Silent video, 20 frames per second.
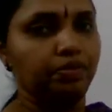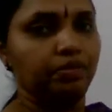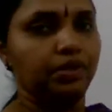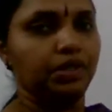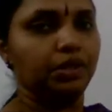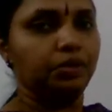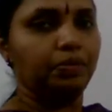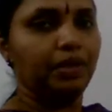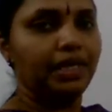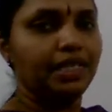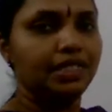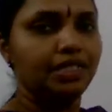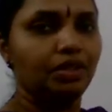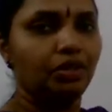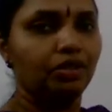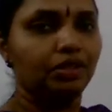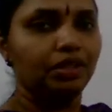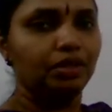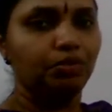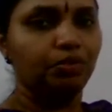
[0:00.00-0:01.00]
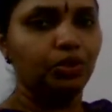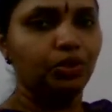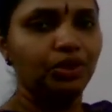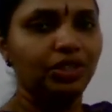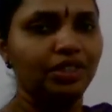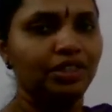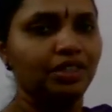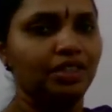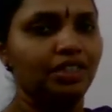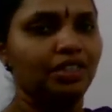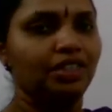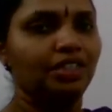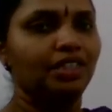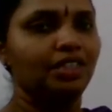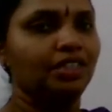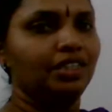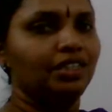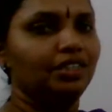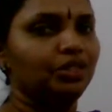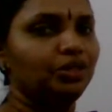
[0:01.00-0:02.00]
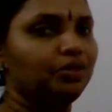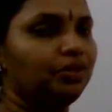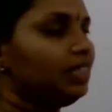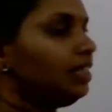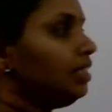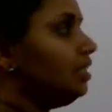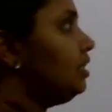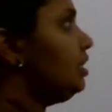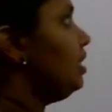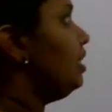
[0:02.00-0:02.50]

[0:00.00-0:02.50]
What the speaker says: space on the board. So what is